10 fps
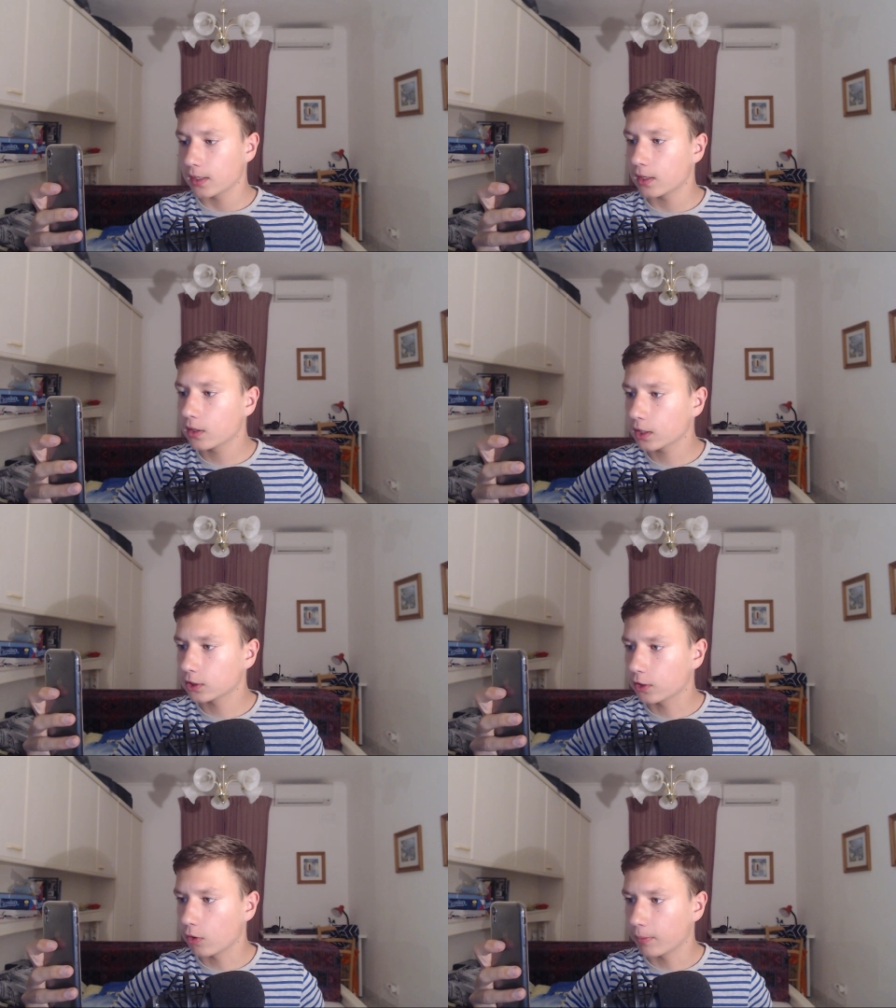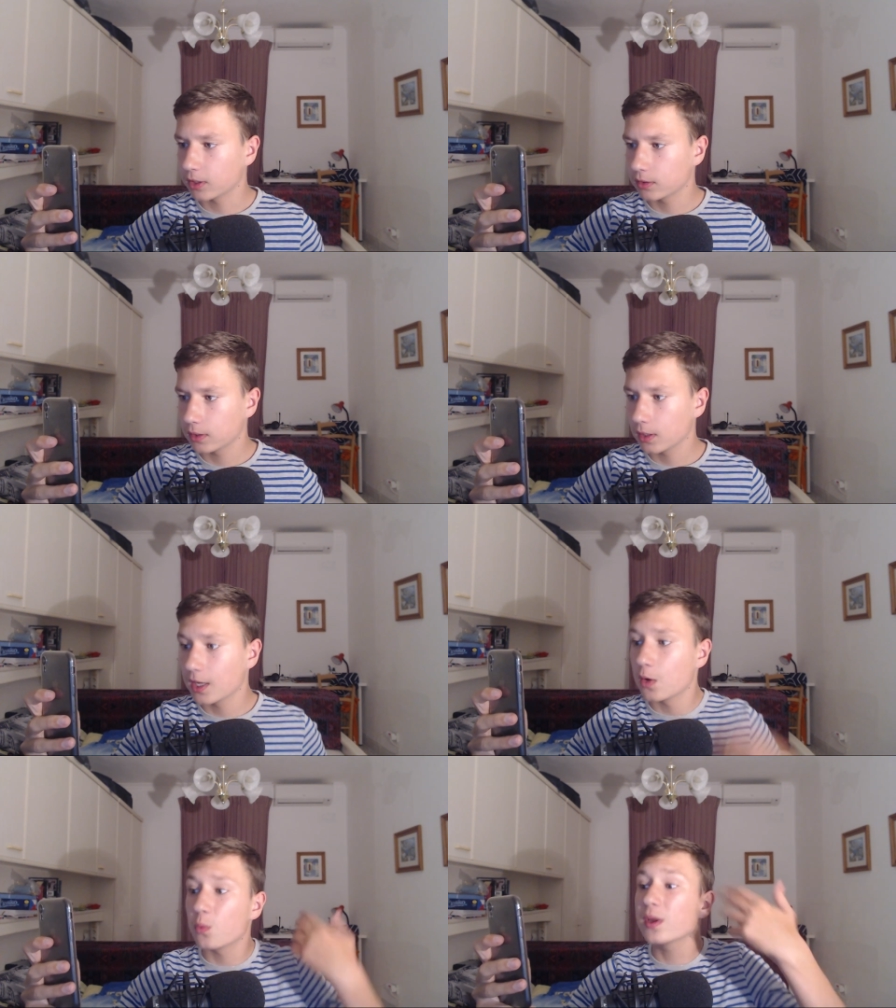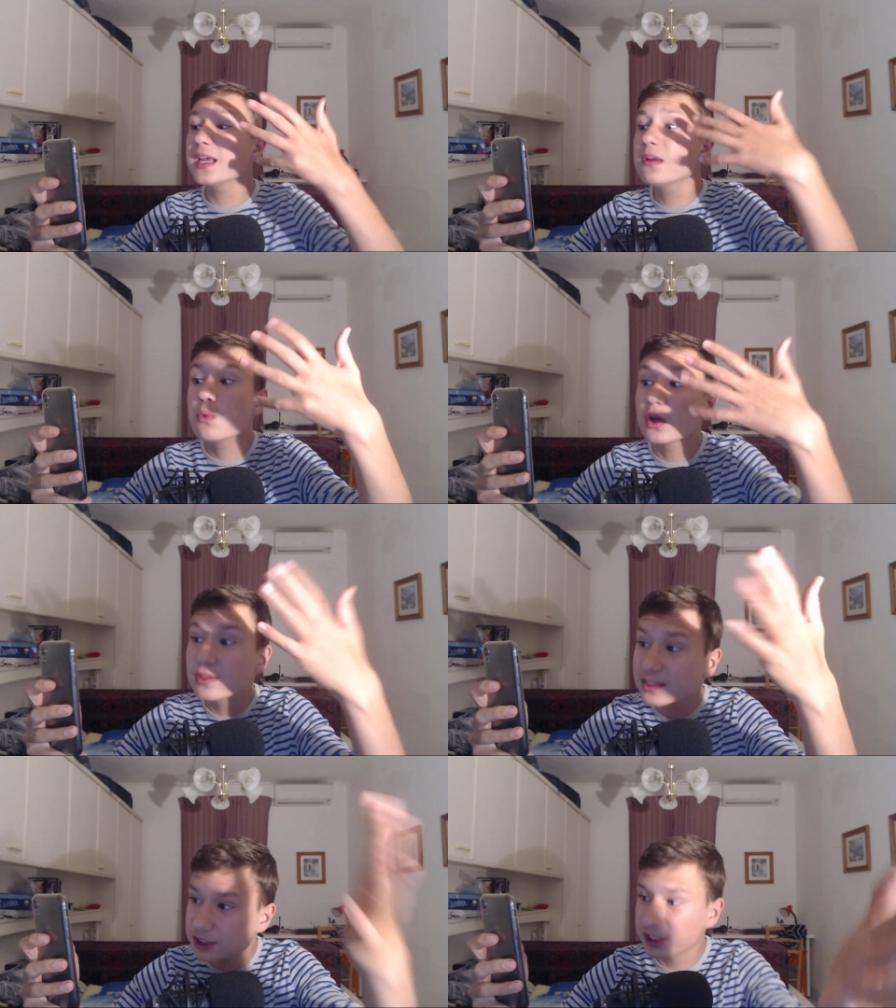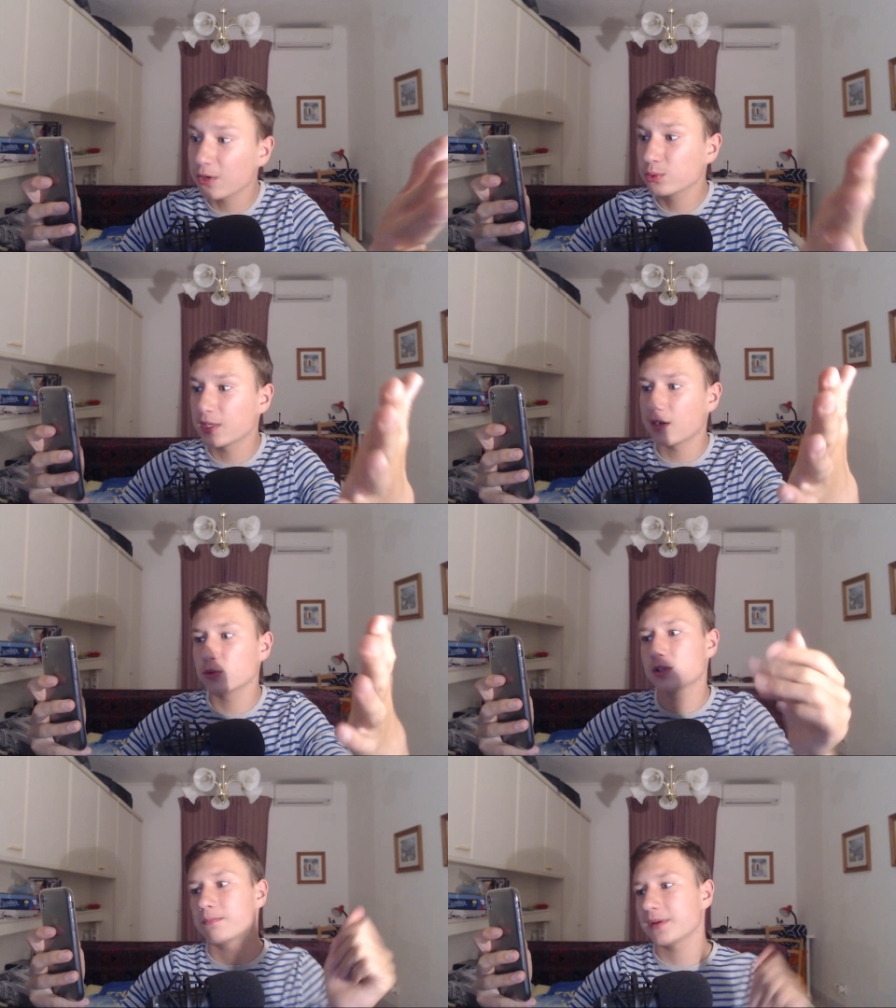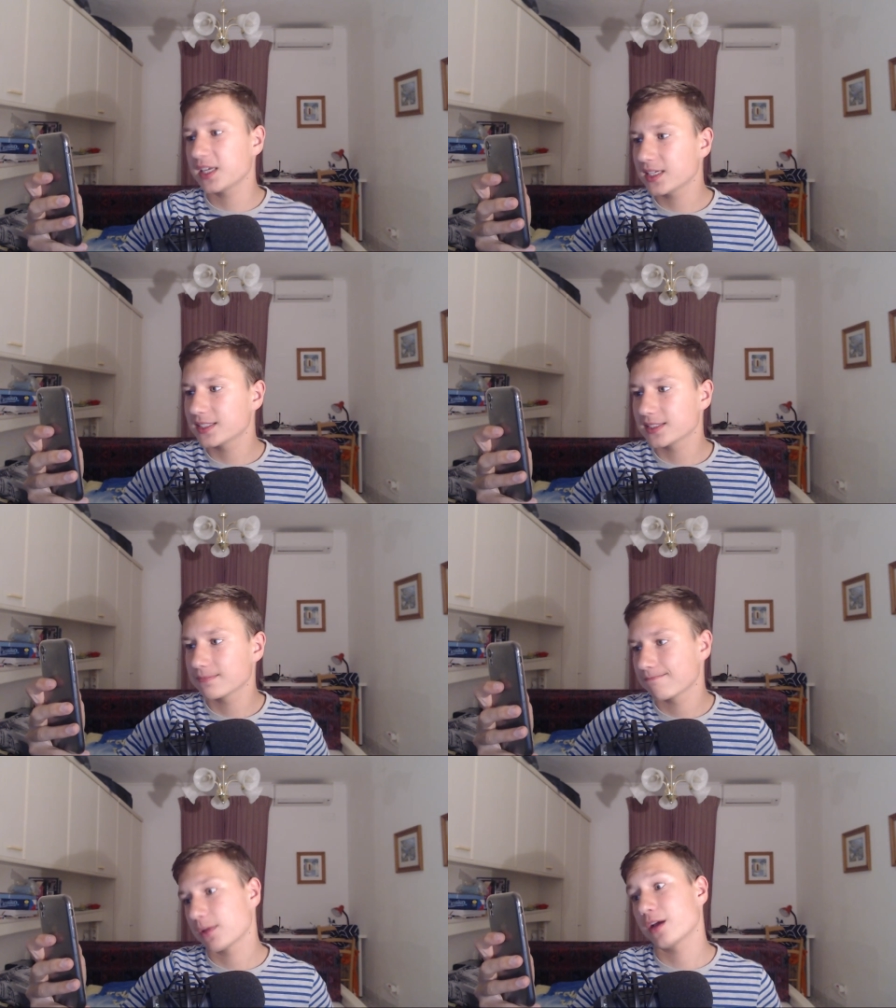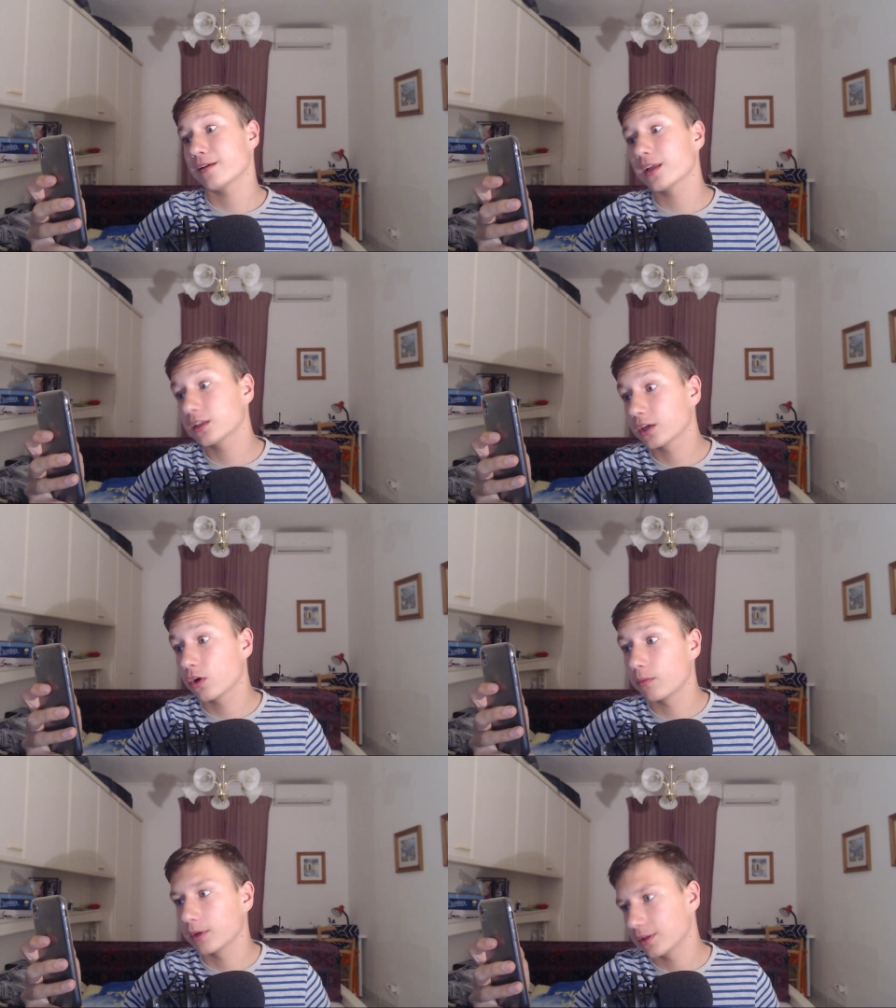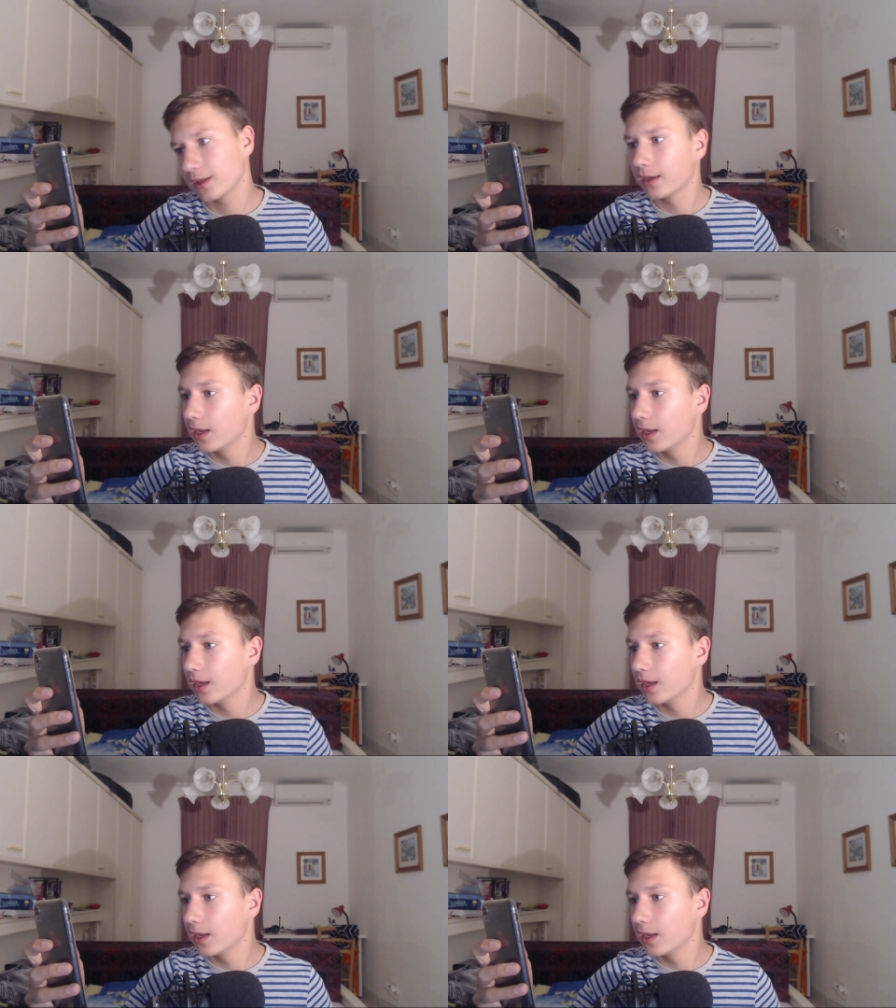Another comment. We want a shout out, please. Another comment.